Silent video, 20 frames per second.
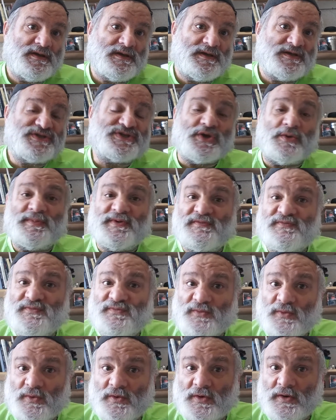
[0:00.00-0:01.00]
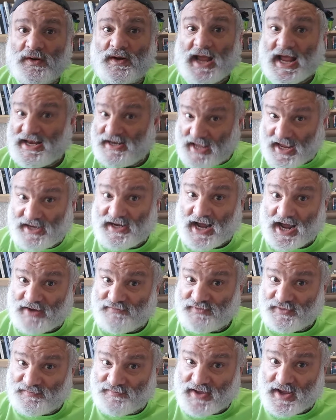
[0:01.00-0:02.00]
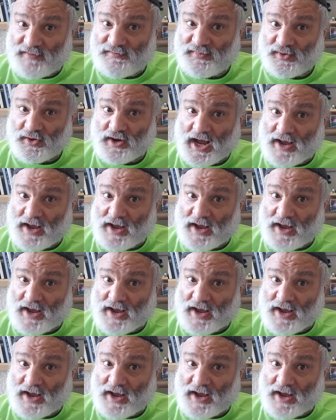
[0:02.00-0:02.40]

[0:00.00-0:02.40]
So before, and I remember,